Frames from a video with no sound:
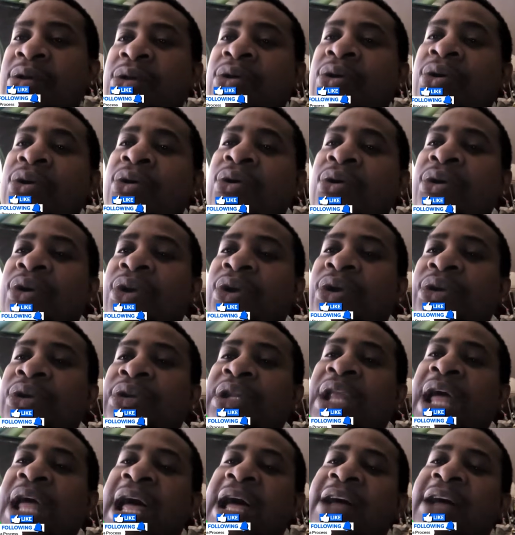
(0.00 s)
on her
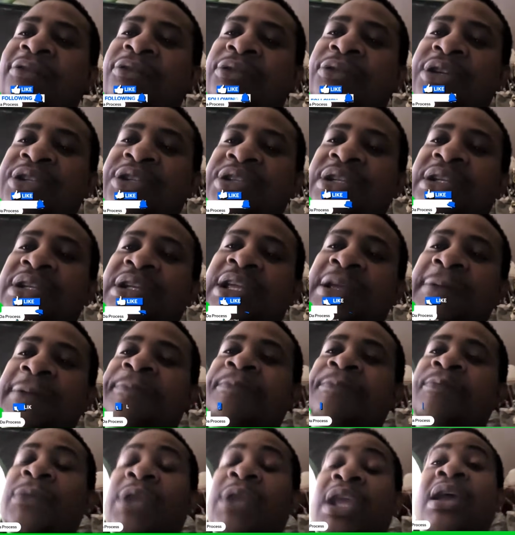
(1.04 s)
live recently.
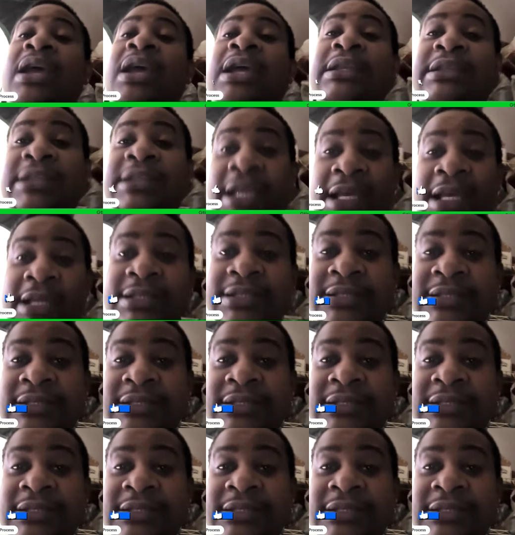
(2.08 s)
Yes,